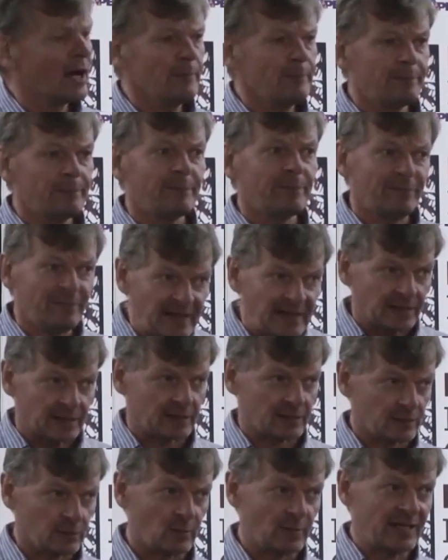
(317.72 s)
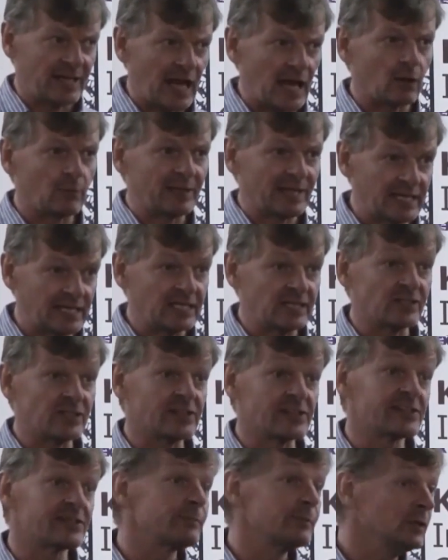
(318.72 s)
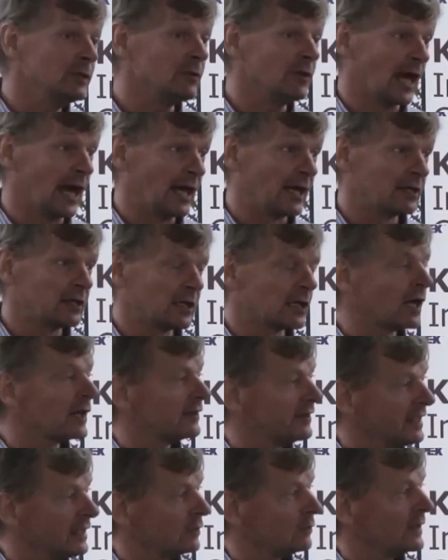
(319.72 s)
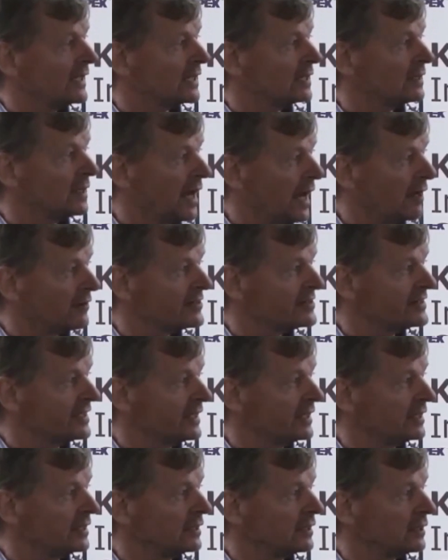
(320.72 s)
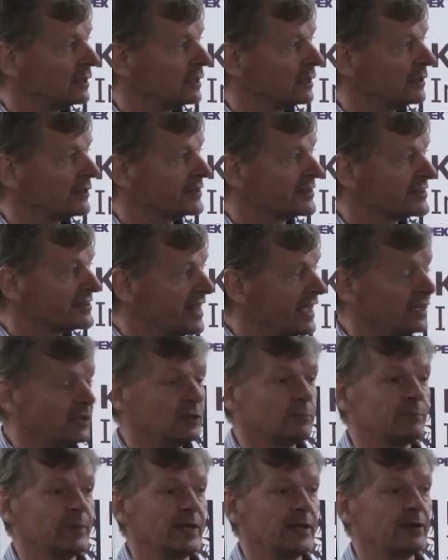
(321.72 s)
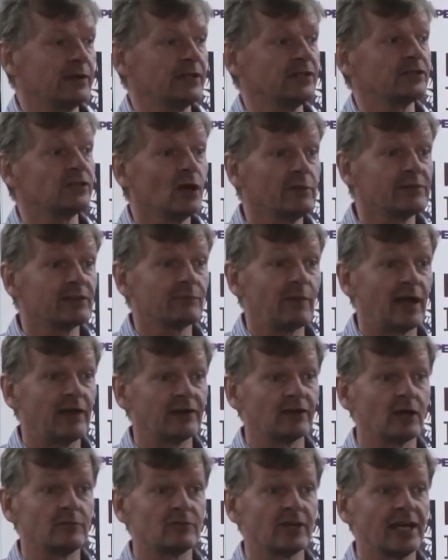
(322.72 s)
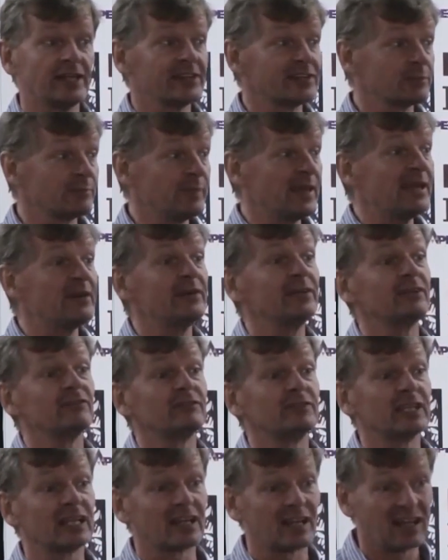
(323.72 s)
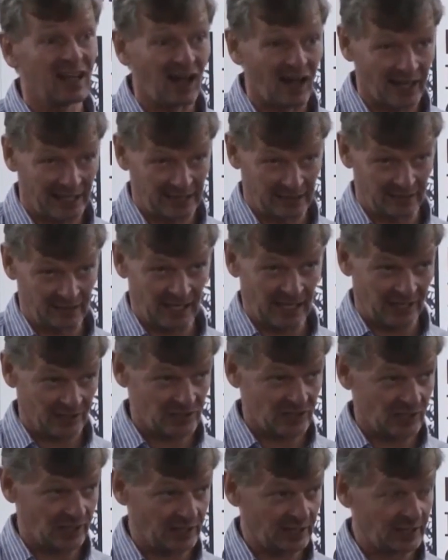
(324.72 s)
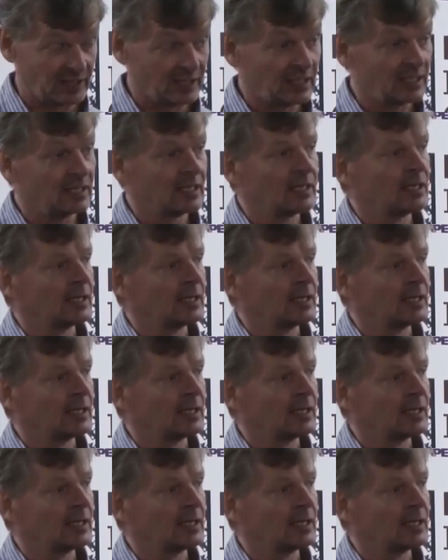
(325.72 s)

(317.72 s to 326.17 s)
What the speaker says: I think that we're now beginning to dispute that, and I think we can now see the Sasanian period, in terms of maritime trade, as a period of decline, actually.